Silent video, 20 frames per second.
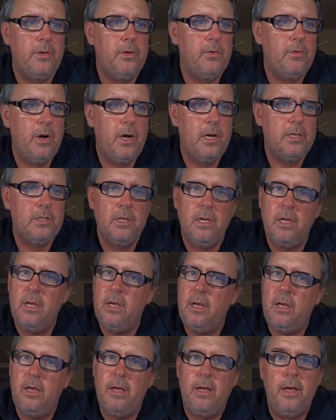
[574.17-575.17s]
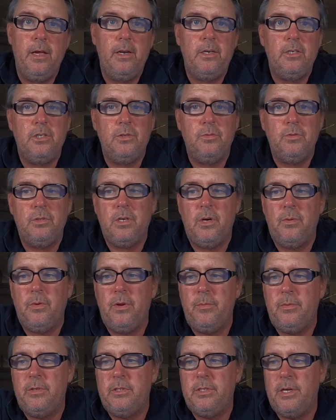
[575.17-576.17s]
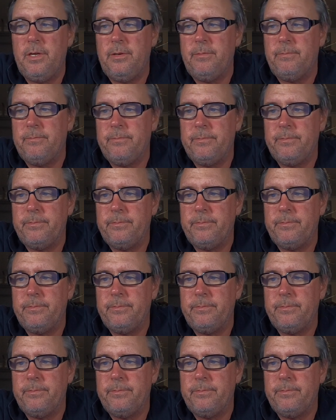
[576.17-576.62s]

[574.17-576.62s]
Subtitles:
grass, and she was nowhere to be seen.